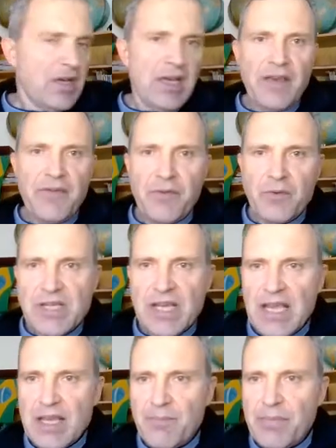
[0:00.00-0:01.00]
If you
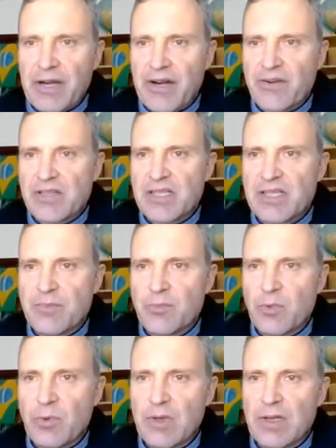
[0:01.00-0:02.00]
take
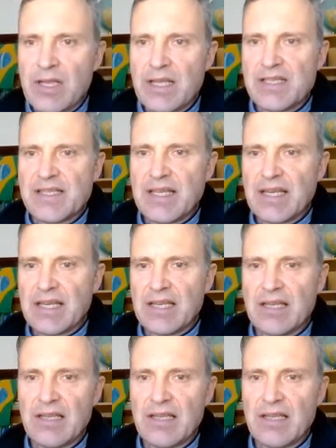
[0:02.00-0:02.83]
paracetamol instead,